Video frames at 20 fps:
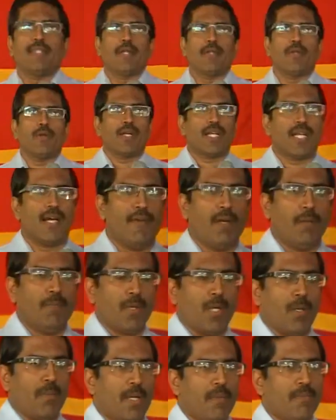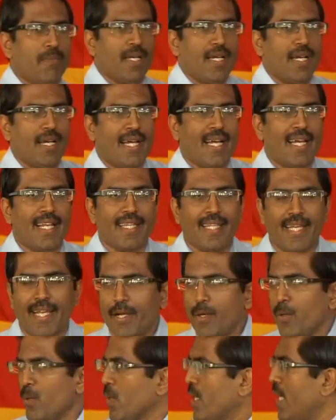do not have a problem, and they
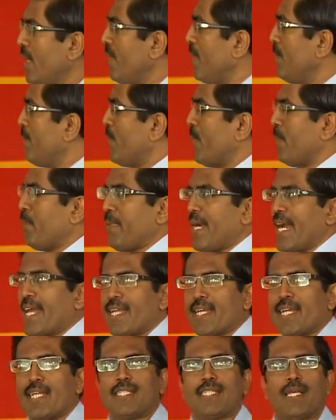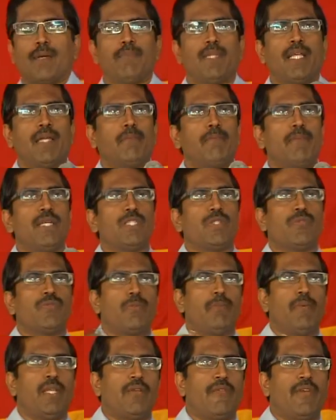do have a pattern, something which
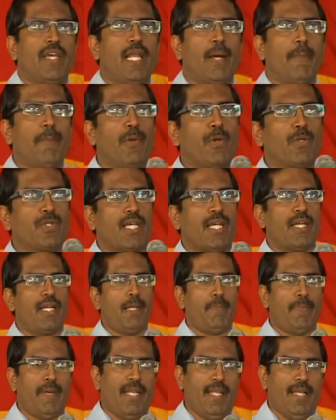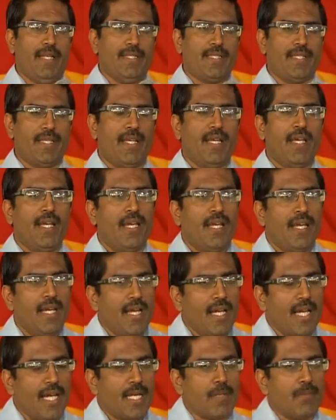between abuse and dependence.
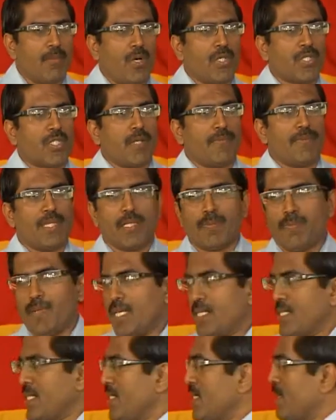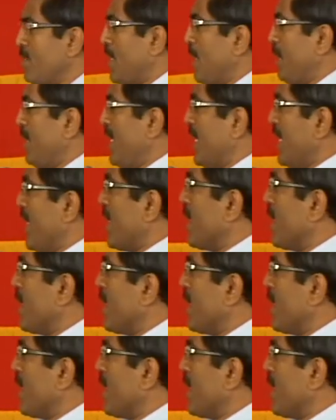And most of these patients may be nearer